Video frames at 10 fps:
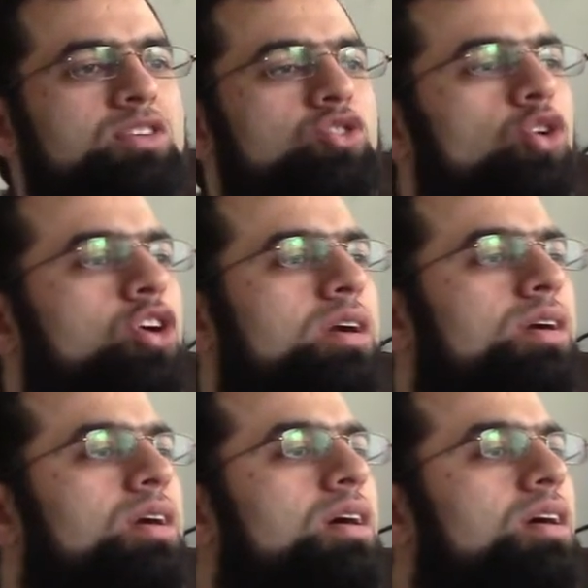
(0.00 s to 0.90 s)

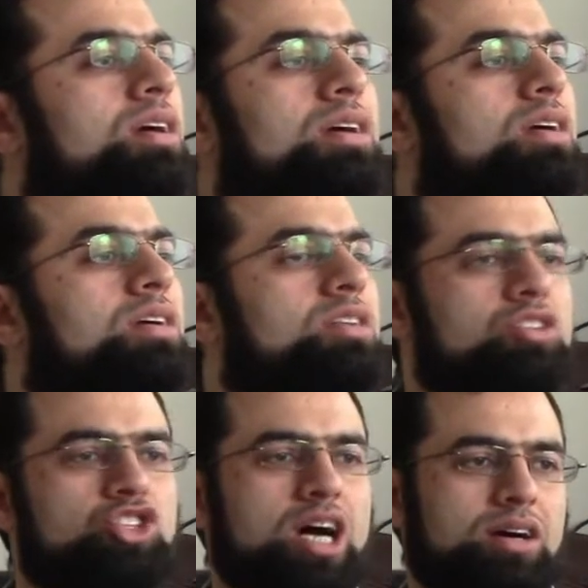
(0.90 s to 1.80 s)
or
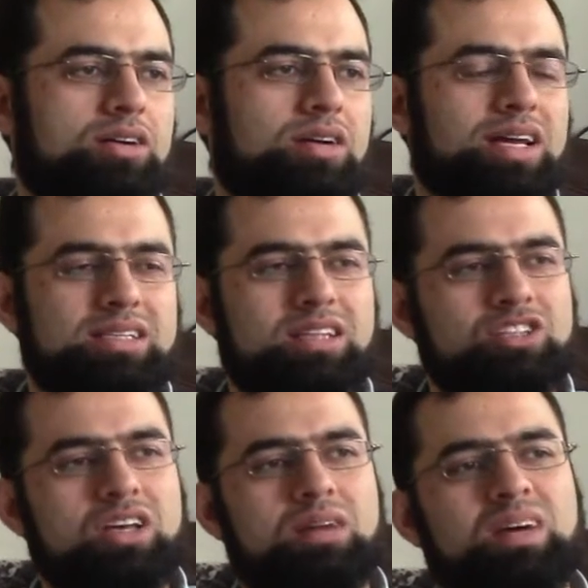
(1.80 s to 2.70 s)
jahar? Is the
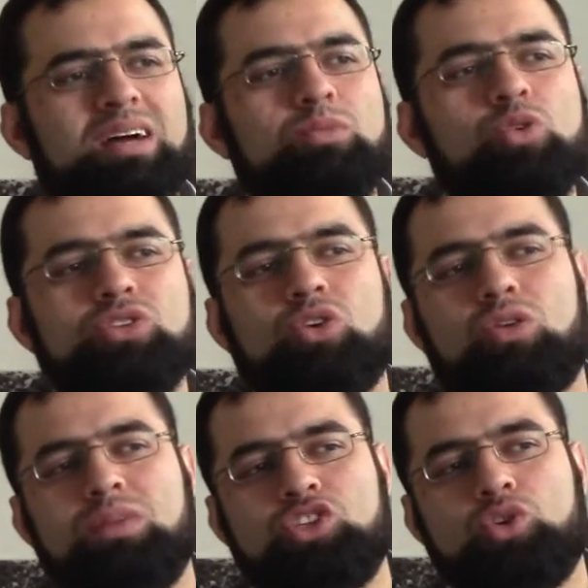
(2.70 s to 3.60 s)
ta mahmus or
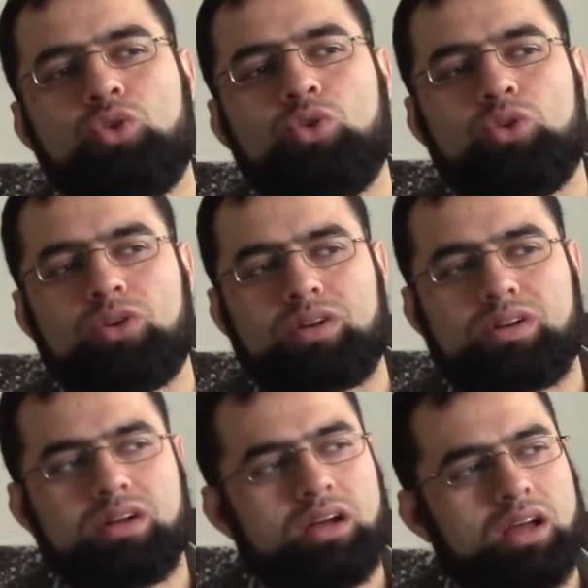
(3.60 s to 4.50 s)
majhur?
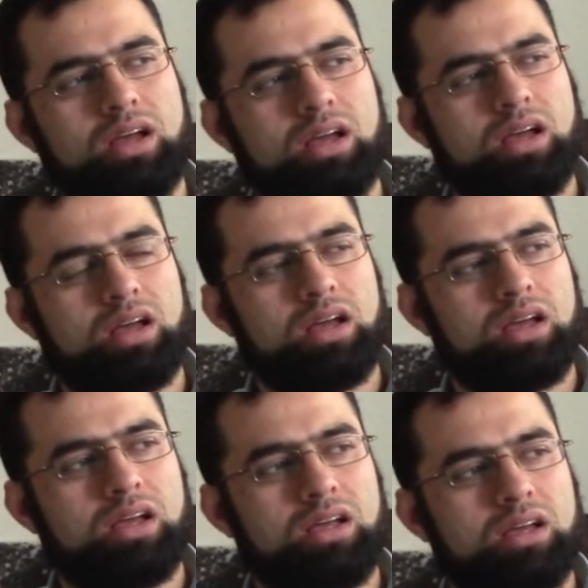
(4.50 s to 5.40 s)

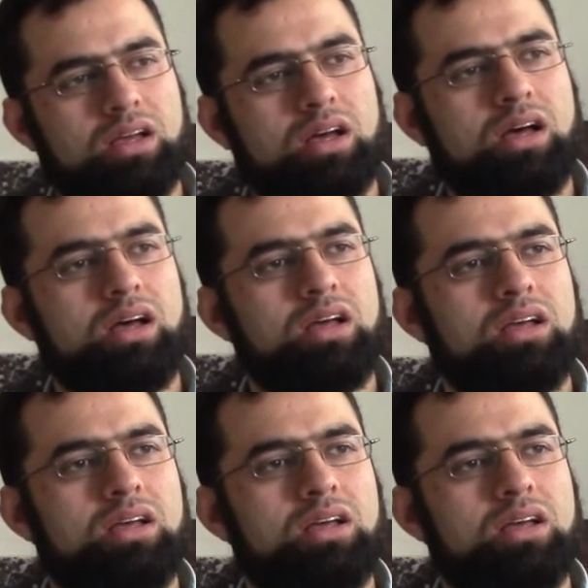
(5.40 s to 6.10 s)
Huh?